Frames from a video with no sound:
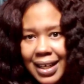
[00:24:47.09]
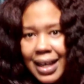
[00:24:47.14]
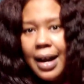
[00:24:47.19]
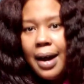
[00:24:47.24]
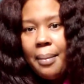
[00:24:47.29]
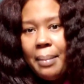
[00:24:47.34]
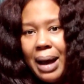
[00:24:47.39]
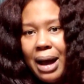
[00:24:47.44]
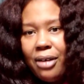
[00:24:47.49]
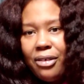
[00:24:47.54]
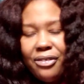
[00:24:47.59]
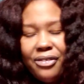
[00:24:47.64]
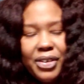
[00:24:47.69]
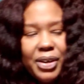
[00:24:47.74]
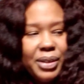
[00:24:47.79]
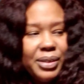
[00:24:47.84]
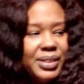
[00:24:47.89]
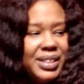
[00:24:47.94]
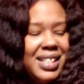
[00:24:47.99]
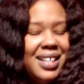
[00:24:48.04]
out
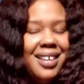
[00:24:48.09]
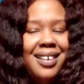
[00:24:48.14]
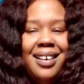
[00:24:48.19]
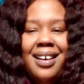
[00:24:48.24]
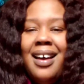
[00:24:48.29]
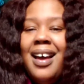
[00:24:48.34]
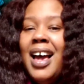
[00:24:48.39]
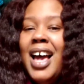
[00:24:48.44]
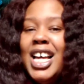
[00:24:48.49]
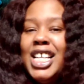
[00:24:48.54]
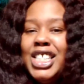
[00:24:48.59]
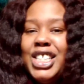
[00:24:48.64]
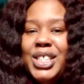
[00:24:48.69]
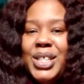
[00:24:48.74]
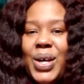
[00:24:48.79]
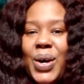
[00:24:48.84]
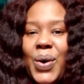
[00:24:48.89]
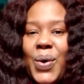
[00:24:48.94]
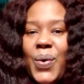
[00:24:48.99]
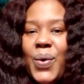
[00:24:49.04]
first.
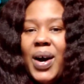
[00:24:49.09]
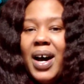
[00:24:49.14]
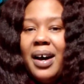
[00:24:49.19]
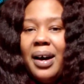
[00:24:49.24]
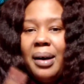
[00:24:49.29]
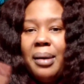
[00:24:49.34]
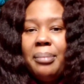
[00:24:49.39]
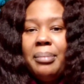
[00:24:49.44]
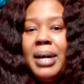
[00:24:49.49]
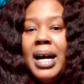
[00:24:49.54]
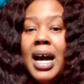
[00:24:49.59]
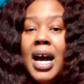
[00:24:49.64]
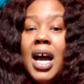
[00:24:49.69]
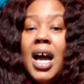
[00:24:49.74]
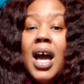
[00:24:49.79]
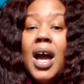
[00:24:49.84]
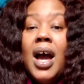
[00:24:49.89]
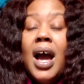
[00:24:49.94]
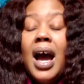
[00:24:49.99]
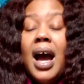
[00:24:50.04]
So I'm
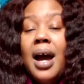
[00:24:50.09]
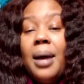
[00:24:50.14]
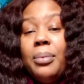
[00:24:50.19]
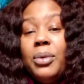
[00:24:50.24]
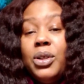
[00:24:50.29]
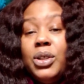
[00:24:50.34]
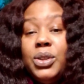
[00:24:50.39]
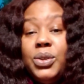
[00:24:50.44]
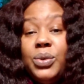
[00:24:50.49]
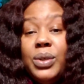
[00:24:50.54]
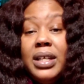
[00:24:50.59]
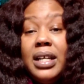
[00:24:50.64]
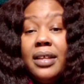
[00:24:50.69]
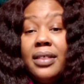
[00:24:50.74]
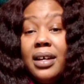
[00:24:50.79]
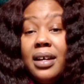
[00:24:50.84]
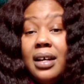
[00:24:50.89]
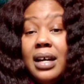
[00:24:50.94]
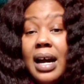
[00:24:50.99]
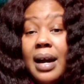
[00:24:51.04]
going to do
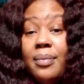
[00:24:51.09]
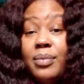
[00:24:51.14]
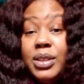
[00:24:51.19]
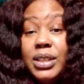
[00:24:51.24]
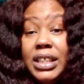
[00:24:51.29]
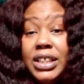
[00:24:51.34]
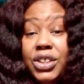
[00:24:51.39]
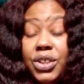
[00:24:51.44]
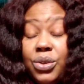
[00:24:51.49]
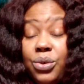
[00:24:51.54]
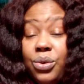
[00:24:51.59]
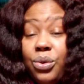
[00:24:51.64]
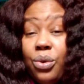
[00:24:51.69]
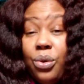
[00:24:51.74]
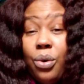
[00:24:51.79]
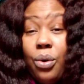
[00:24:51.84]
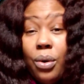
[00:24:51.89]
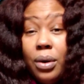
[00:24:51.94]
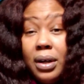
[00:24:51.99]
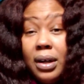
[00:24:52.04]
another conversation on the
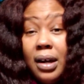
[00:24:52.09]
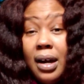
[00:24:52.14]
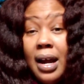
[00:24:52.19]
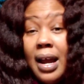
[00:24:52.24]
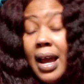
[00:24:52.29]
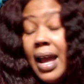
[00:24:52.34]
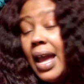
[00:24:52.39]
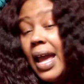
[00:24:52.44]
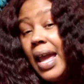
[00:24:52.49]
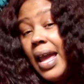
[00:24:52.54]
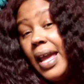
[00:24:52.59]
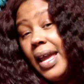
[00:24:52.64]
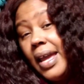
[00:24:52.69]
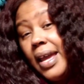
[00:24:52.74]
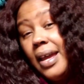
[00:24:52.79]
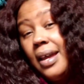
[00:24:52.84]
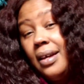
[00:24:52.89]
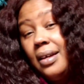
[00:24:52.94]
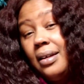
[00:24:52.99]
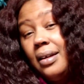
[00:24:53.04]
corner
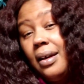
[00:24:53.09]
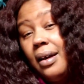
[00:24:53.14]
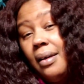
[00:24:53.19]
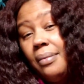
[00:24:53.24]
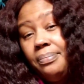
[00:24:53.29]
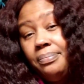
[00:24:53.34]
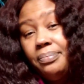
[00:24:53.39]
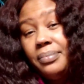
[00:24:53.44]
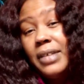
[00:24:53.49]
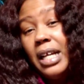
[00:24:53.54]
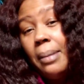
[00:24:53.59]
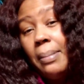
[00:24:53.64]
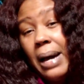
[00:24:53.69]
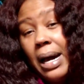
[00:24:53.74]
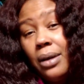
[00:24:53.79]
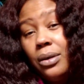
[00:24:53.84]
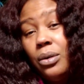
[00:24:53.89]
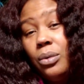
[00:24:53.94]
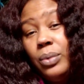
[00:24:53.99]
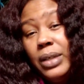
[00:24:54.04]
in
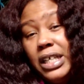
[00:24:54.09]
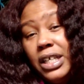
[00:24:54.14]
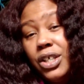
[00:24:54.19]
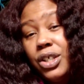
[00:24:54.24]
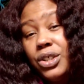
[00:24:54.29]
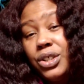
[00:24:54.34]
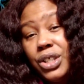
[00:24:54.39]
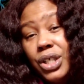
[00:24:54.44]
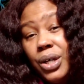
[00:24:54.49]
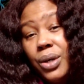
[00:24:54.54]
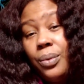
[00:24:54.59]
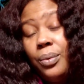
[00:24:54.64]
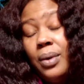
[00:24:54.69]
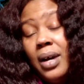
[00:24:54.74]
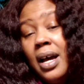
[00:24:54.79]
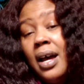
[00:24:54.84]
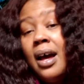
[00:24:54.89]
about a week or so.